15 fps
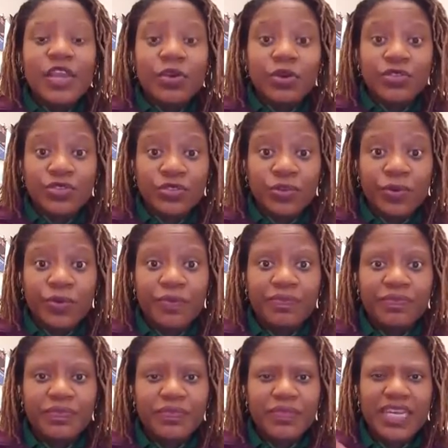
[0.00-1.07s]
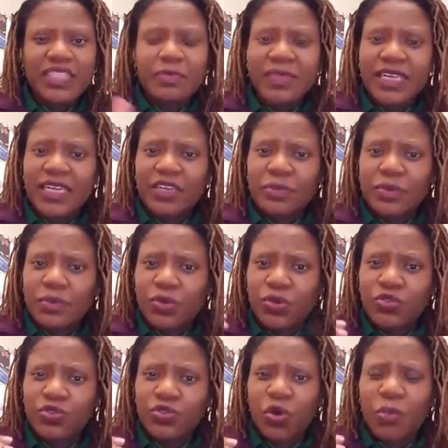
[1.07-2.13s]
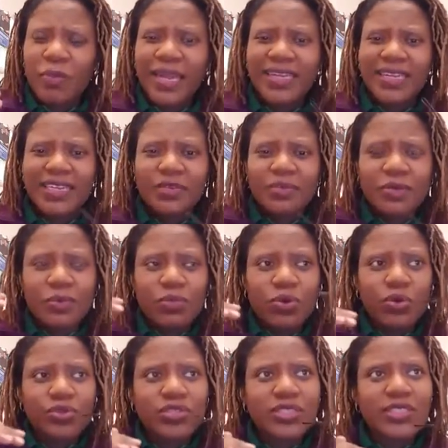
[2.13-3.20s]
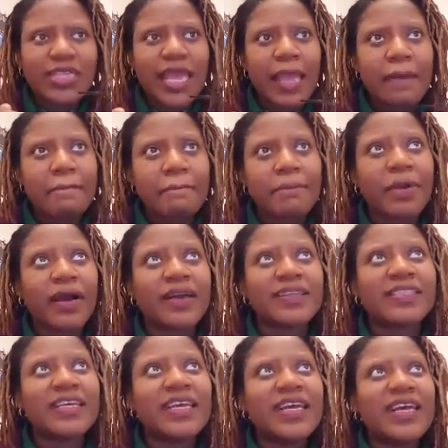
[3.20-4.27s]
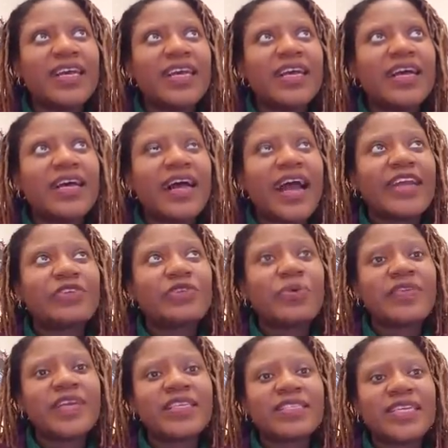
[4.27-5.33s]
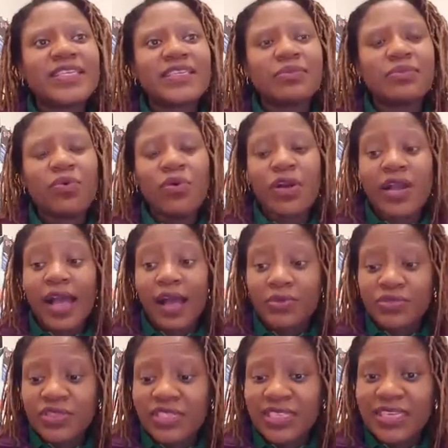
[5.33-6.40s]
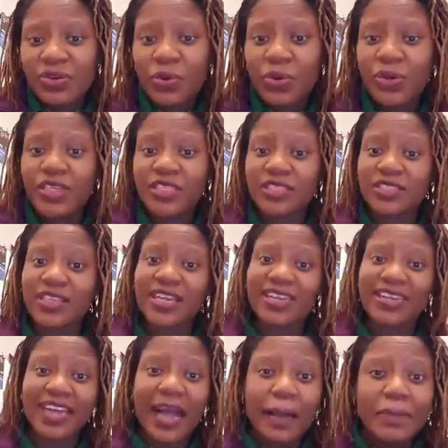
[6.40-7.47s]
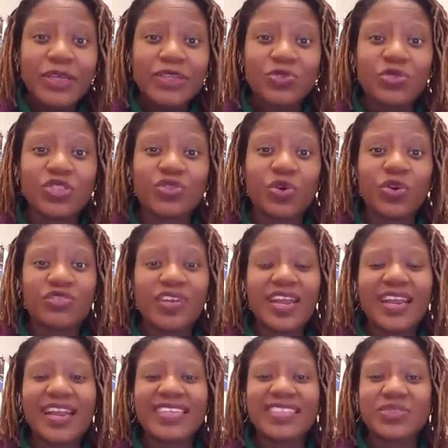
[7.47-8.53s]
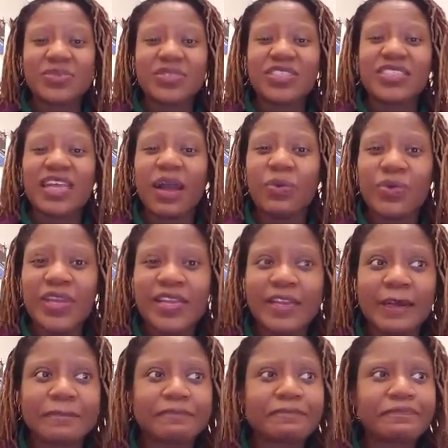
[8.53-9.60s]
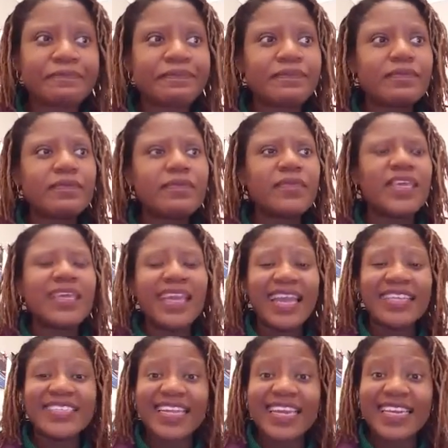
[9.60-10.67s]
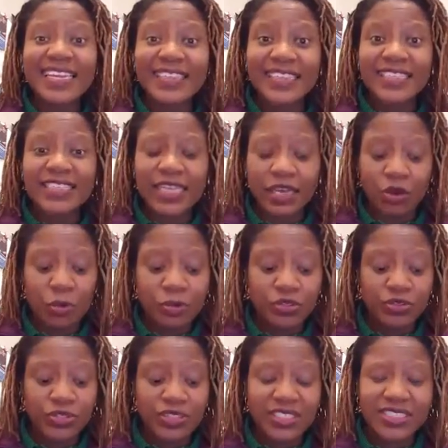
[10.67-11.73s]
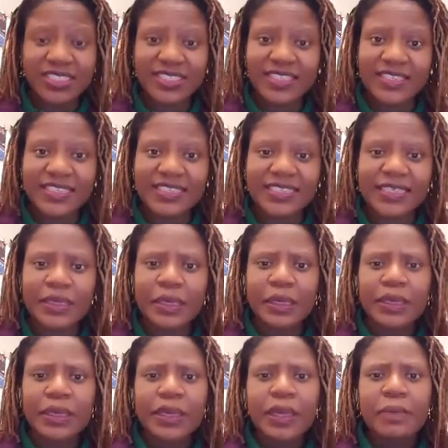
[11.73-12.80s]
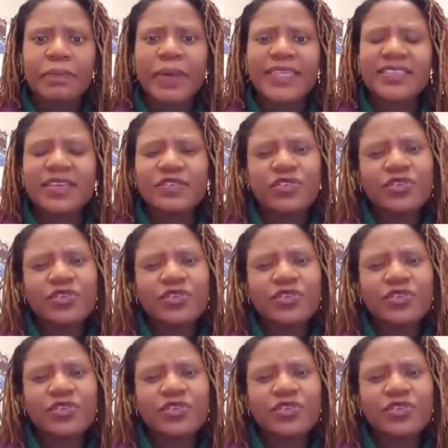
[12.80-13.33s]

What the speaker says: or so has been a little bit more sober and a little bit more tempered. I don't know whether he's getting more counseling or he's really coming to his own, realizing Utindawina and taking this opportunity seriously. But,